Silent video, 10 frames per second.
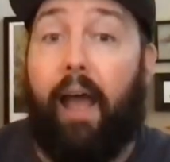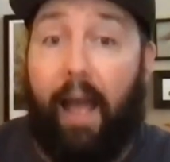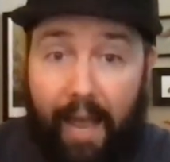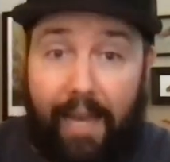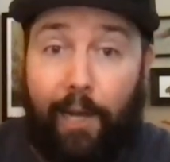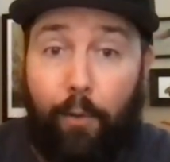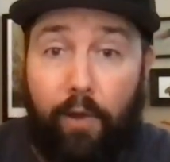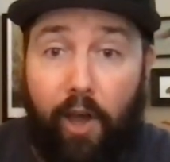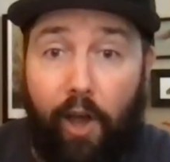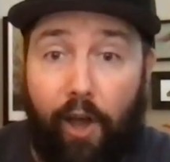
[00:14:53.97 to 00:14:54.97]
Halo
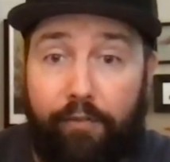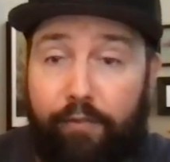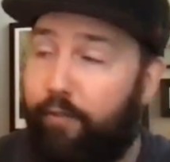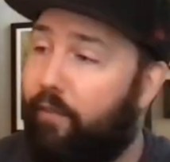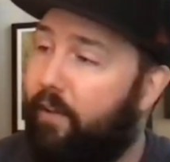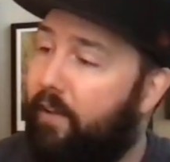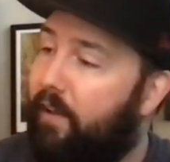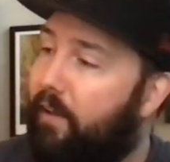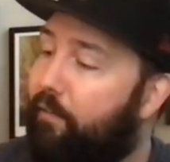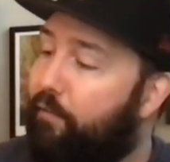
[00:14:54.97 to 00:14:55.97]
Nerf.
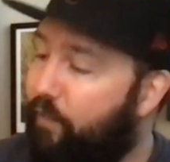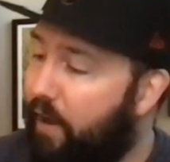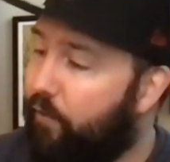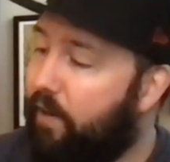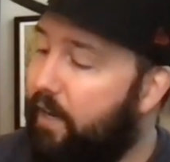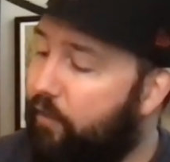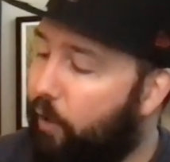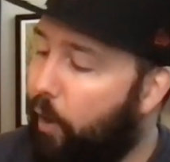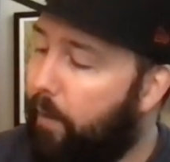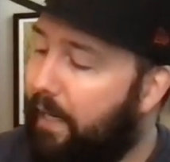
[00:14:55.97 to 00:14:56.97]
Very
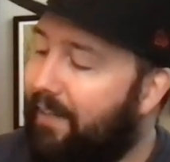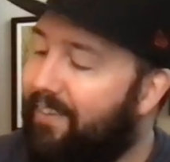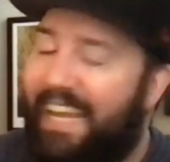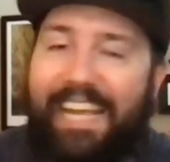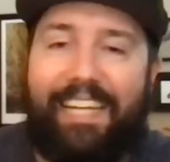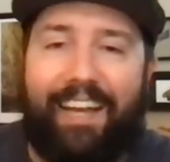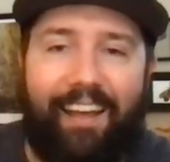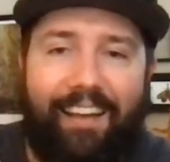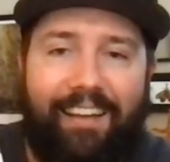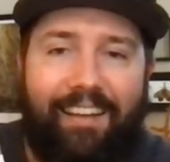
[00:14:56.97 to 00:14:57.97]
dope. A little
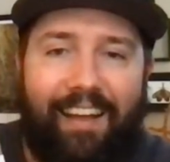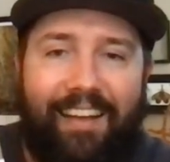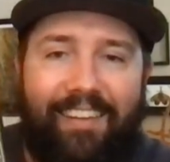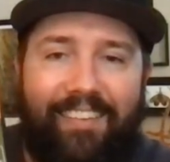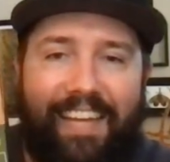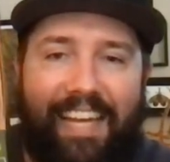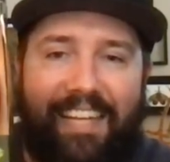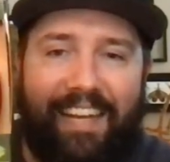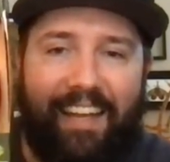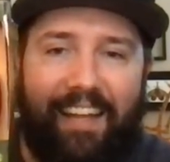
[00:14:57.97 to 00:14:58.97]
needler A little
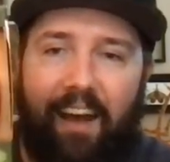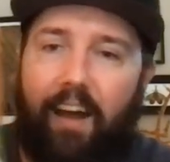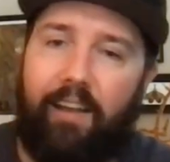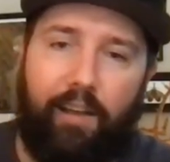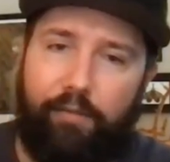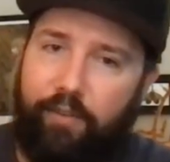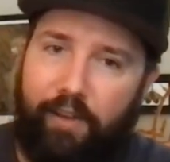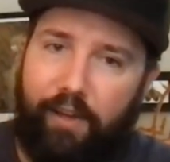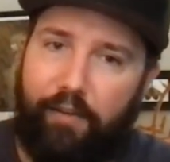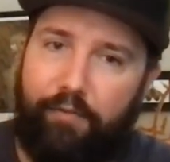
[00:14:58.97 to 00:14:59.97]
needler. I love
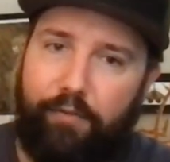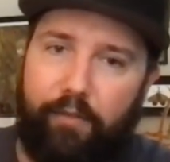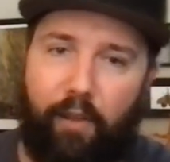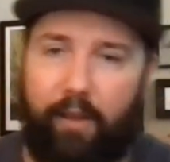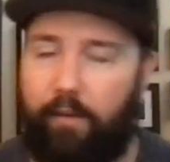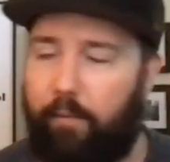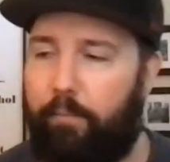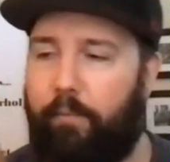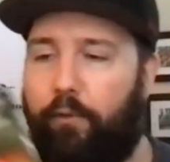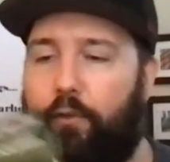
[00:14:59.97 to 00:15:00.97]
Nerf, like,
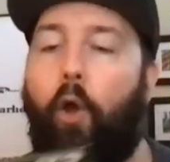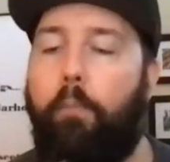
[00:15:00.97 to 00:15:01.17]
so